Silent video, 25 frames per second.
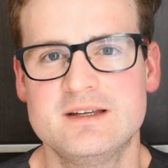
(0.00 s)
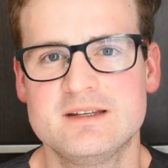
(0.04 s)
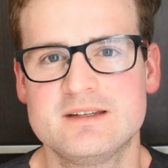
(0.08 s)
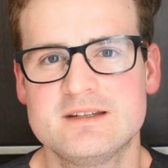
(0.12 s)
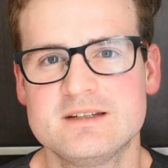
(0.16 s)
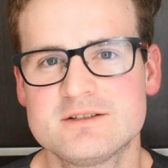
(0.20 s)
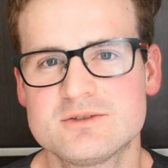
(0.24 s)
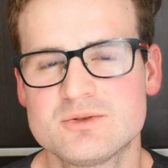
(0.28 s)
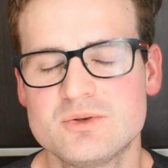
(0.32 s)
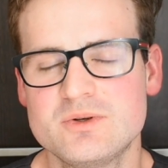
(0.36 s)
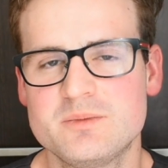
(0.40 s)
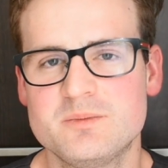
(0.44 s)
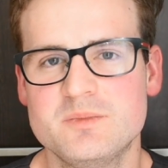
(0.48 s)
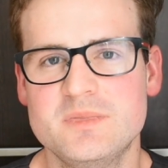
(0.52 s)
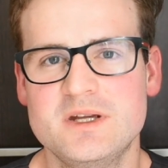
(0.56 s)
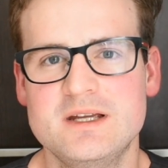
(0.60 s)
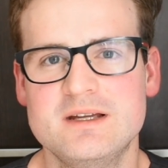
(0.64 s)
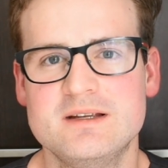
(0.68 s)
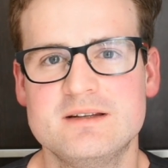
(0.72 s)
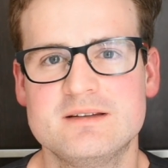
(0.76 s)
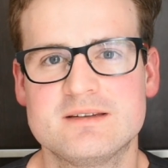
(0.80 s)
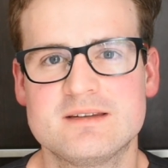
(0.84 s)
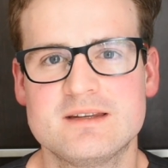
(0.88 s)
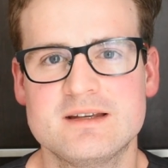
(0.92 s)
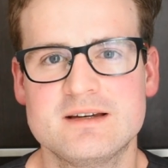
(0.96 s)
this would
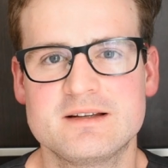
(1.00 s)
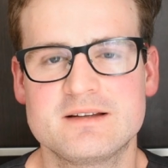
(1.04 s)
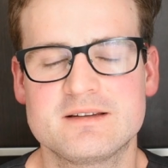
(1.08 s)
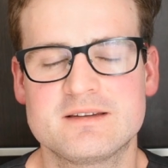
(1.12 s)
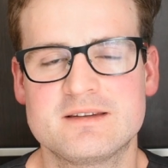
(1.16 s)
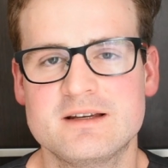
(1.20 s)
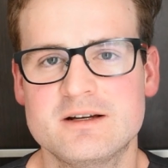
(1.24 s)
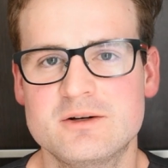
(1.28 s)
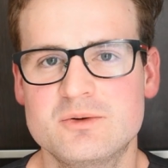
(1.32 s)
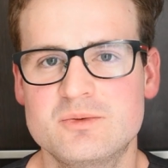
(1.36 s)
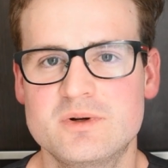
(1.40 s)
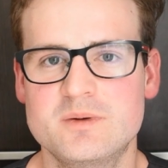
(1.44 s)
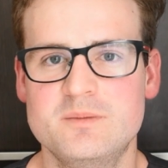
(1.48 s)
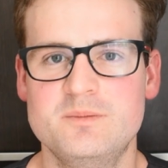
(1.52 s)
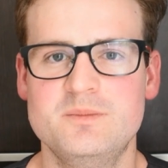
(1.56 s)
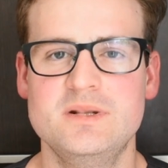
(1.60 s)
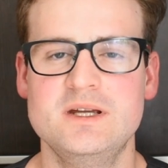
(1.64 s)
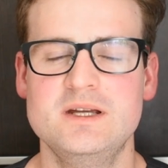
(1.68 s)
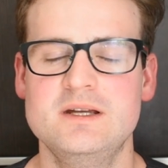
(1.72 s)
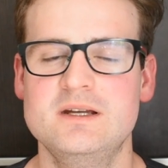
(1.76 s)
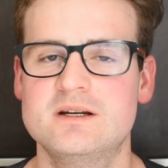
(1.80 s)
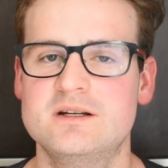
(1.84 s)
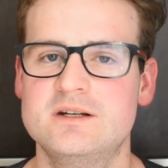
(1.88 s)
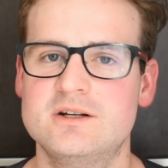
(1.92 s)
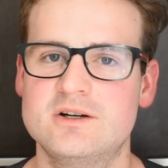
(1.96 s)
mean that there would
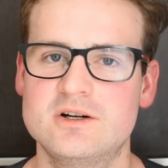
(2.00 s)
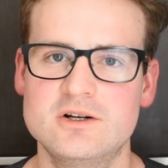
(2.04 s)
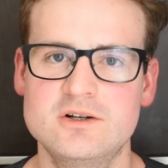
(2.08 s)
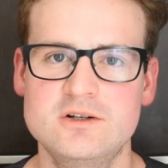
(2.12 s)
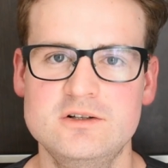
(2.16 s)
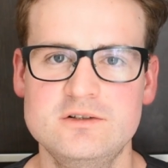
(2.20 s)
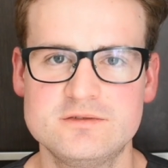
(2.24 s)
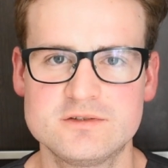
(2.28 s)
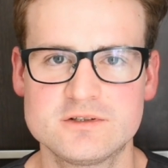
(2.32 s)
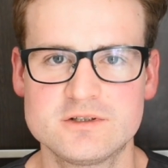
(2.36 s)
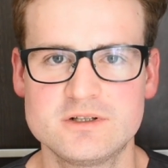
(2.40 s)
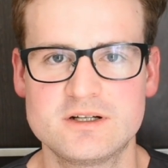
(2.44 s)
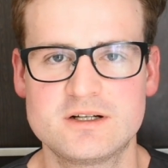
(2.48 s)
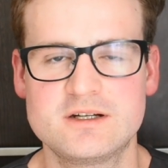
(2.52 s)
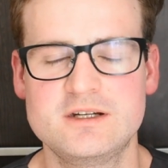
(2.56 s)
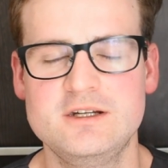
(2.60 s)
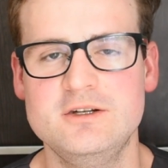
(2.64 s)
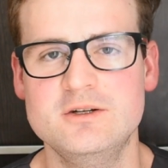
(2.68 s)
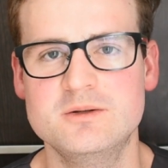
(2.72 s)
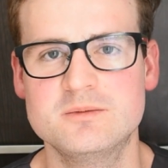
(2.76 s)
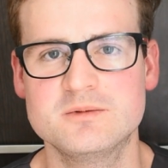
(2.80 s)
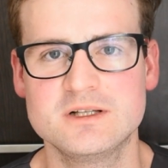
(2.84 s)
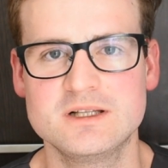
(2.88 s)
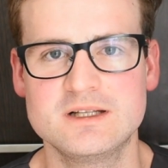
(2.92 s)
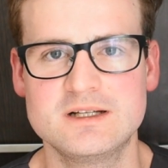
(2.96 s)
be an
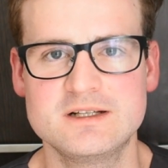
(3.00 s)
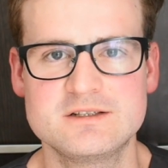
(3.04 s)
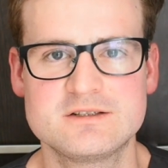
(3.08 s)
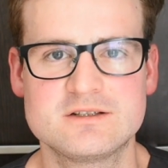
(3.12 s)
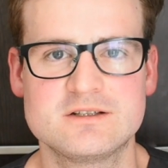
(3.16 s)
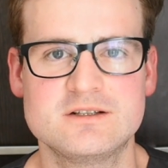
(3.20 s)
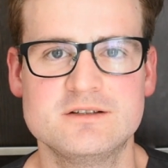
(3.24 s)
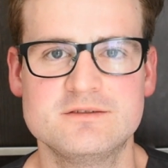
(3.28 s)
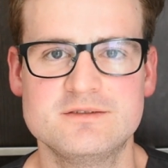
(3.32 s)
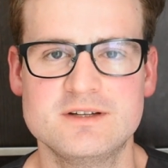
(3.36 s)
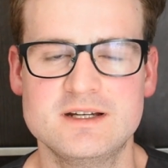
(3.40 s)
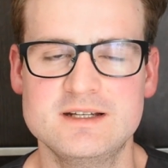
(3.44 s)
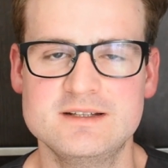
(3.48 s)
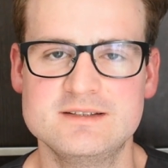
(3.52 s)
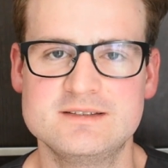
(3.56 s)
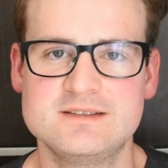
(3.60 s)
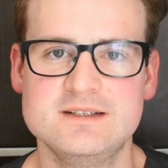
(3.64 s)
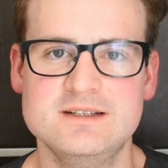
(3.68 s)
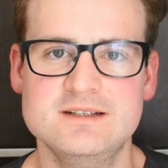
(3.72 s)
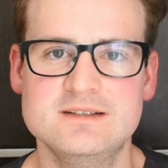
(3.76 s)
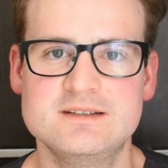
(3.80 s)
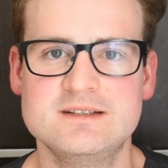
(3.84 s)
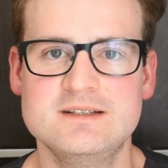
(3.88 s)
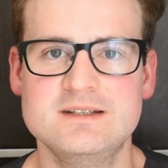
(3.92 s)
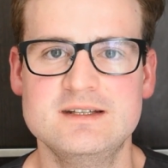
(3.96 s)
overaccumulation of
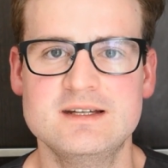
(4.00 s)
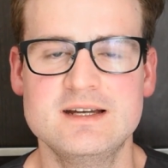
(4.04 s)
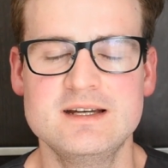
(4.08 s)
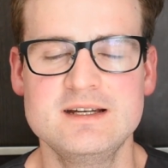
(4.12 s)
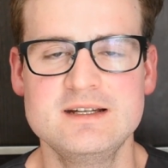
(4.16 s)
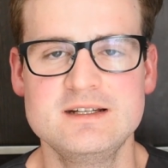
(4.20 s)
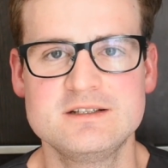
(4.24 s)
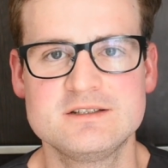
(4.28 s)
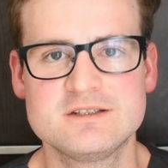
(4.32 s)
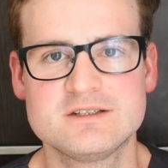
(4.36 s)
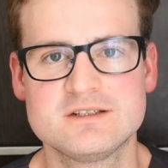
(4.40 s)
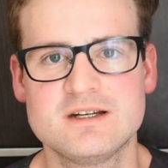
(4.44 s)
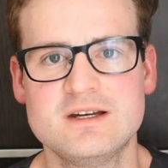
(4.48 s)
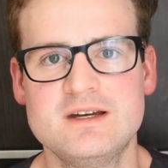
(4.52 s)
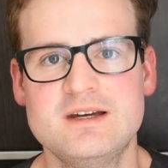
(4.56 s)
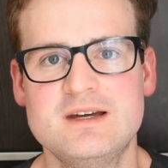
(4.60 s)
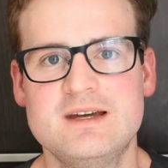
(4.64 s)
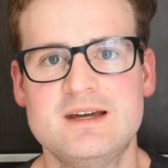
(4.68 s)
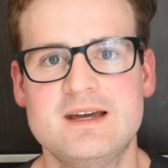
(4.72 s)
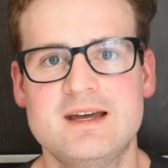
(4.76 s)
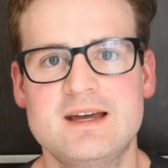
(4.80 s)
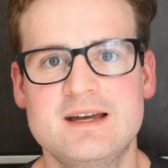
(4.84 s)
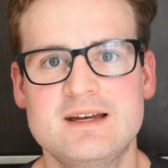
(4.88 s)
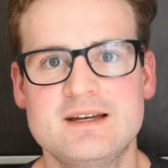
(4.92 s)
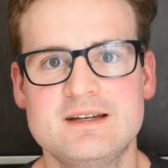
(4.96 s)
ACTH
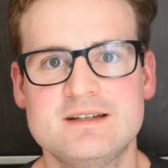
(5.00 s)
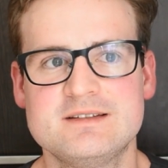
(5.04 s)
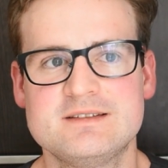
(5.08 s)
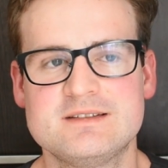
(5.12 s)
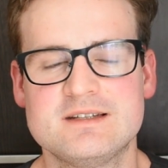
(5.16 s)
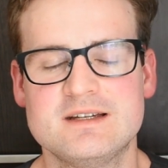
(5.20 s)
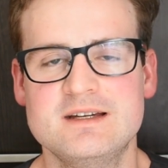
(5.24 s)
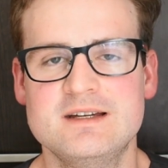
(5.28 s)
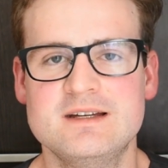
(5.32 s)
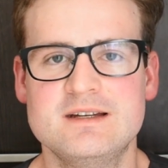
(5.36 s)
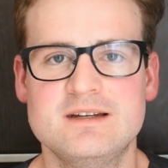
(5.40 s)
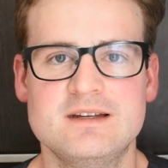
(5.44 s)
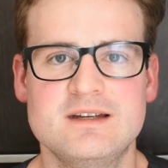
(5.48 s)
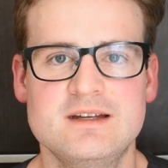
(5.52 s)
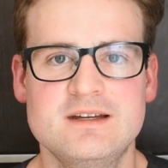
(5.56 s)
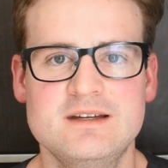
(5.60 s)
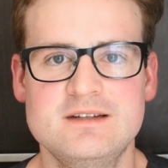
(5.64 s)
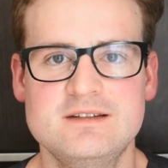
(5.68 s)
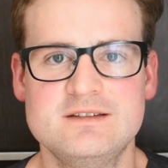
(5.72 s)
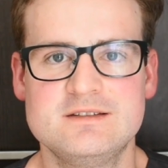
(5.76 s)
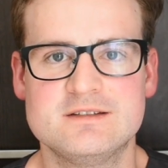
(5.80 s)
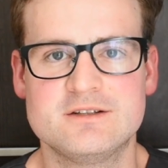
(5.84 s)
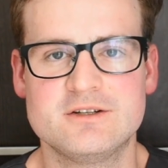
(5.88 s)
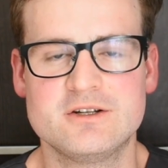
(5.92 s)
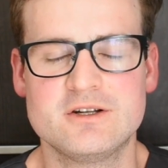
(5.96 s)
as it
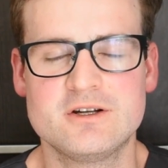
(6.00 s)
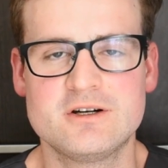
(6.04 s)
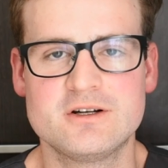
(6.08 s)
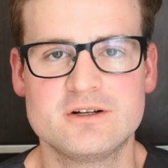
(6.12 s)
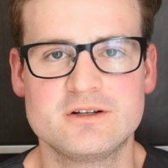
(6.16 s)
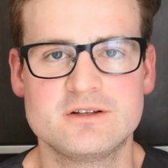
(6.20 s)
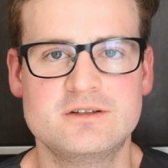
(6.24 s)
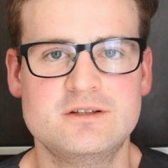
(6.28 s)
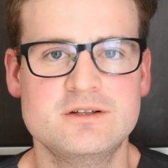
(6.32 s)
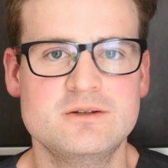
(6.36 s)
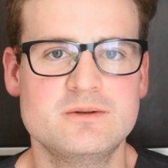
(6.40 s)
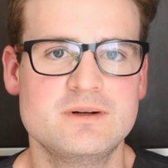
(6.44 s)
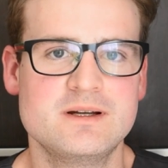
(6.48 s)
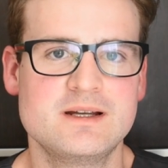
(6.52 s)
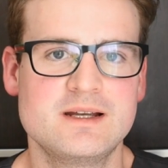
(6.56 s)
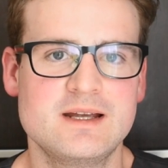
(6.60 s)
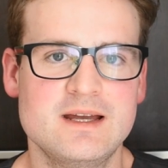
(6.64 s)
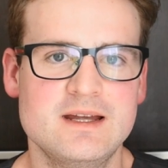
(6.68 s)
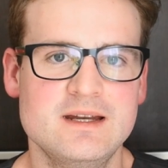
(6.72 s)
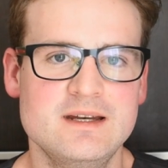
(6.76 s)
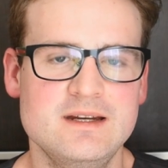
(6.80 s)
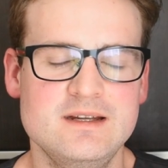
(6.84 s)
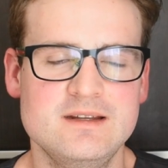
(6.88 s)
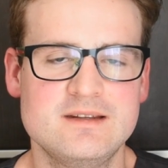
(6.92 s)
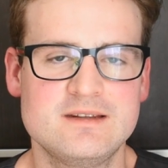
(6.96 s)
is not doing
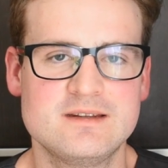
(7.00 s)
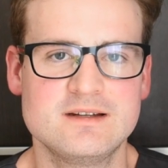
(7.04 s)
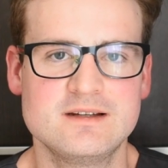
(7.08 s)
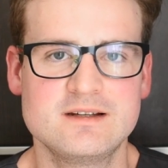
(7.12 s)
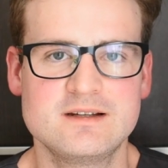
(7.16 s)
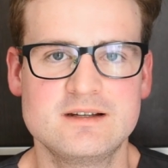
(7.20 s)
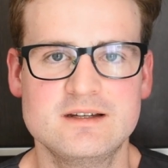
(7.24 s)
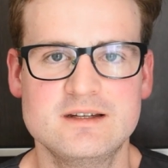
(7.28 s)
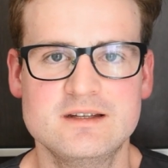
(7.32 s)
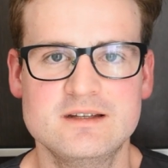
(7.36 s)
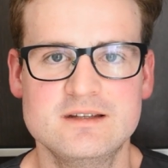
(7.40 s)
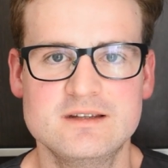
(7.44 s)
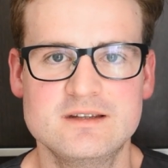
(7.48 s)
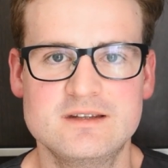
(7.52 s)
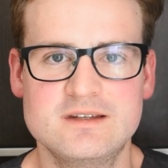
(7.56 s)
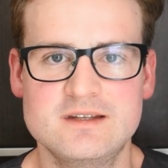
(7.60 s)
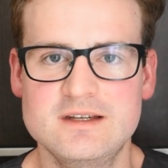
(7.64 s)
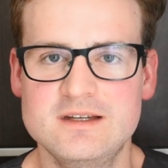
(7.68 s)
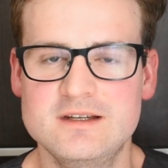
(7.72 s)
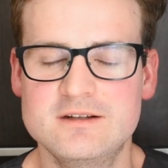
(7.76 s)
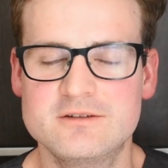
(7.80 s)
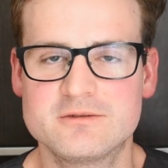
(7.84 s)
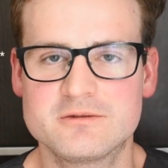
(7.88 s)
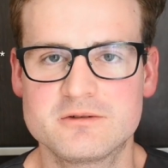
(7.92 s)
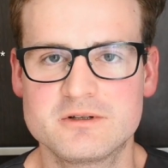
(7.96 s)
anything in
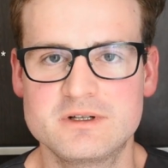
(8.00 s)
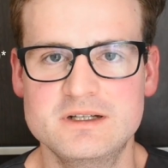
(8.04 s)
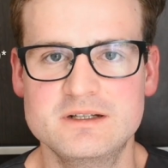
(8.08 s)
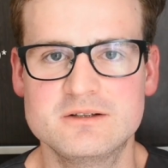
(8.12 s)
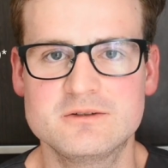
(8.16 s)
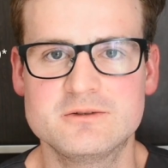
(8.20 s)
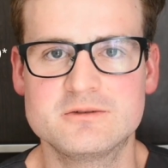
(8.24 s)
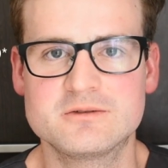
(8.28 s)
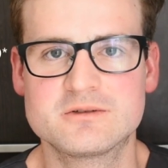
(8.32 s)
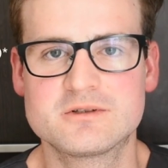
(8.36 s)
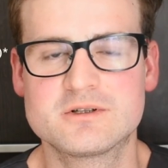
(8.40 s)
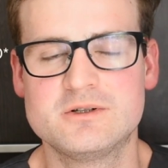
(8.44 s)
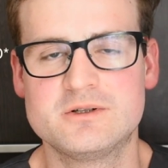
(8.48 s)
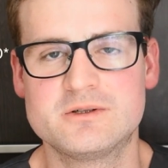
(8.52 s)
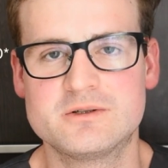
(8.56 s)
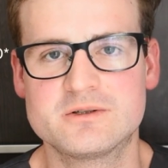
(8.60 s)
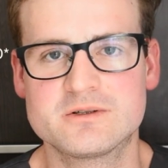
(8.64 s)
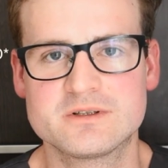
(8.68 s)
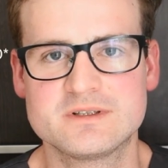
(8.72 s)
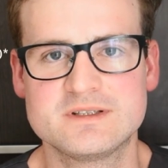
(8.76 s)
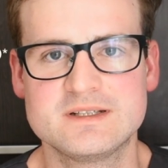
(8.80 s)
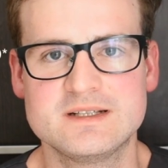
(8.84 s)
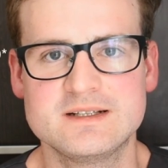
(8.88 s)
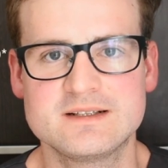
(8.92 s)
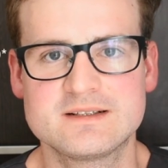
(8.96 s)
the renal
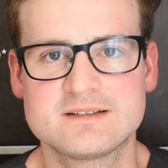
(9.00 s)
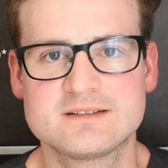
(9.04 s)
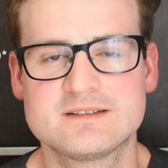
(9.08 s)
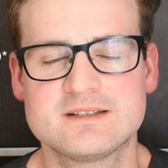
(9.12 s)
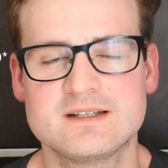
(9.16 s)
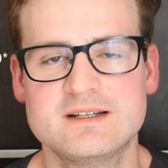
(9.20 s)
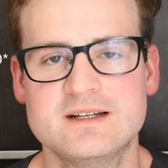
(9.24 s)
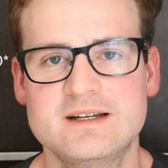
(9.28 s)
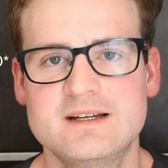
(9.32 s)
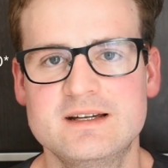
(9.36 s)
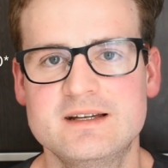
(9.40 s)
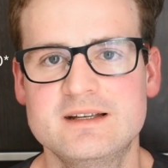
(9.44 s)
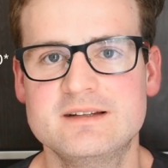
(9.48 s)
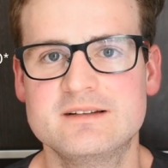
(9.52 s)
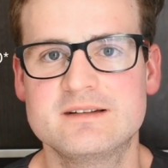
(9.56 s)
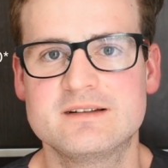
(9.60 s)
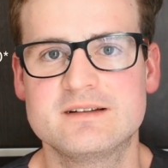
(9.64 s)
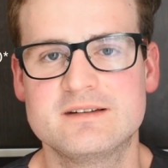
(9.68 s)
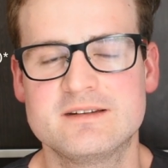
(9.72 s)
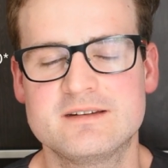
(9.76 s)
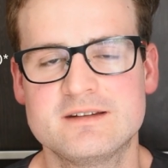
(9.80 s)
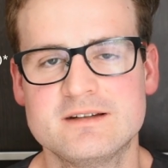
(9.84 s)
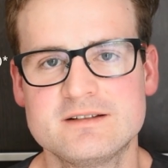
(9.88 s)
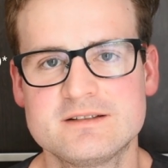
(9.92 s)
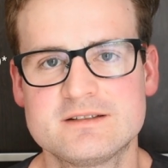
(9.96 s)
cortex and
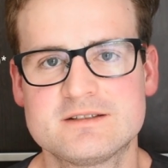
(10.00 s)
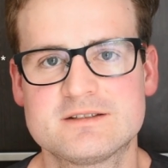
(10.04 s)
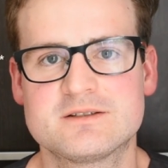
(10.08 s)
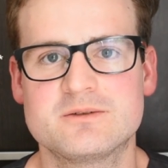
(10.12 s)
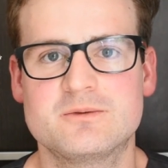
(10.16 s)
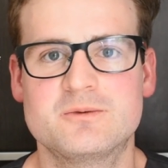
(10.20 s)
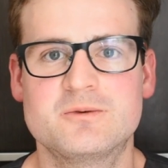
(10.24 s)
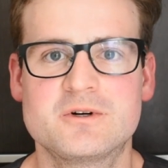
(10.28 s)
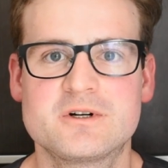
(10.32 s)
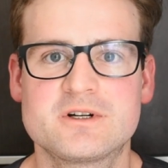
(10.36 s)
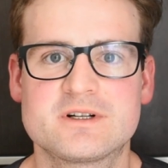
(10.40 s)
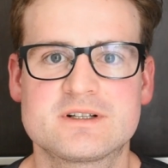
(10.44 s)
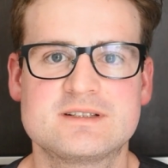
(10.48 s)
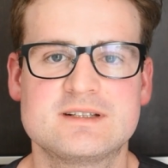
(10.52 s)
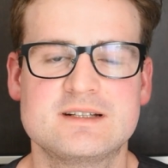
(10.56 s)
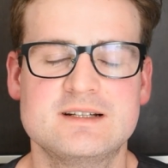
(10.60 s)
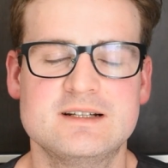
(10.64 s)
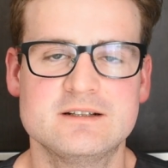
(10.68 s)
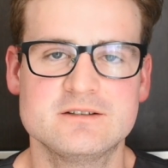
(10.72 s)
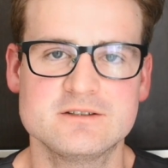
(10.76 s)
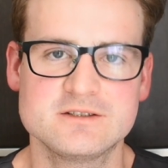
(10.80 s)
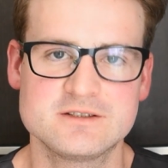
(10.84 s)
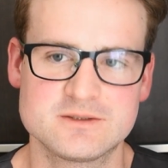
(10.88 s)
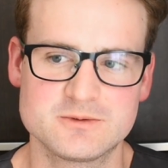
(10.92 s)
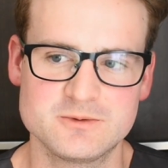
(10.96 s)
thus works
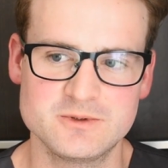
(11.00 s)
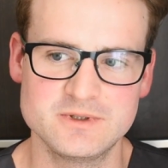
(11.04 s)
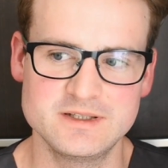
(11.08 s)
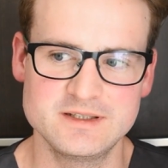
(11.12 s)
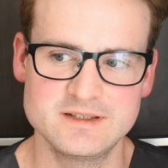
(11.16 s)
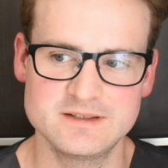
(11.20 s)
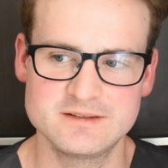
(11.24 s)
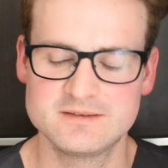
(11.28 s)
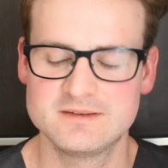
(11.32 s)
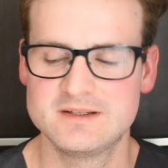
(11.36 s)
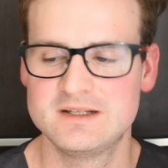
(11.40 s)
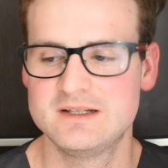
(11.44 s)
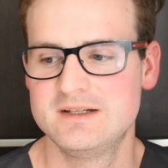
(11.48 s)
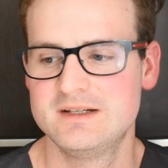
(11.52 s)
elsewhere.